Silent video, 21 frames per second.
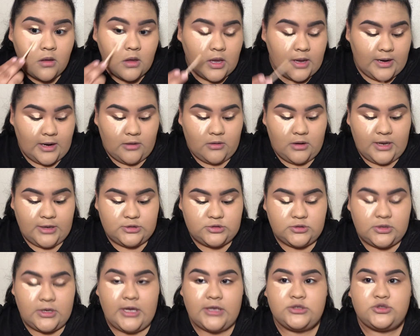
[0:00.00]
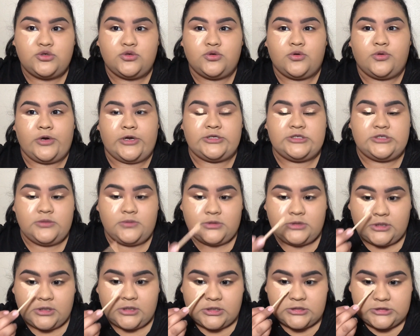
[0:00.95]
And I don't like to get too crazy
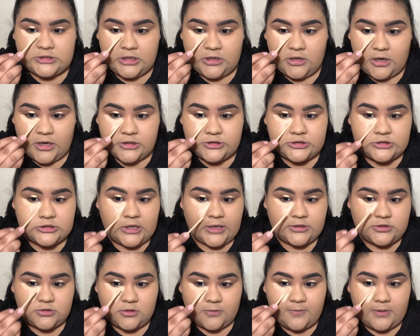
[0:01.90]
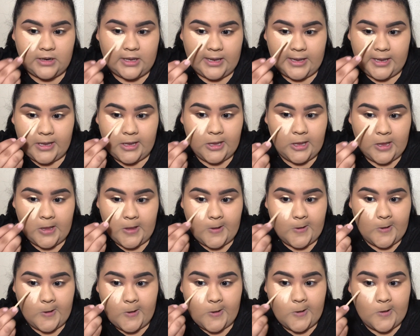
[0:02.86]
with the concealer. I just like to apply
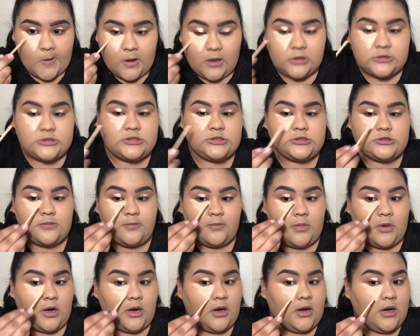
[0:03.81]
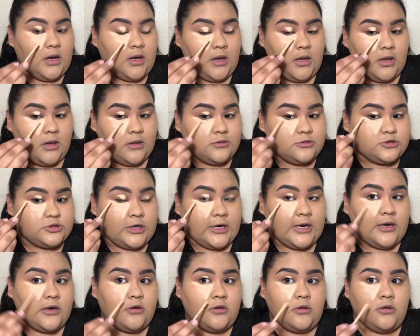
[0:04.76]
a small
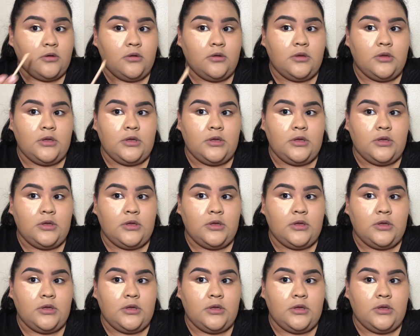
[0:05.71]
triangle.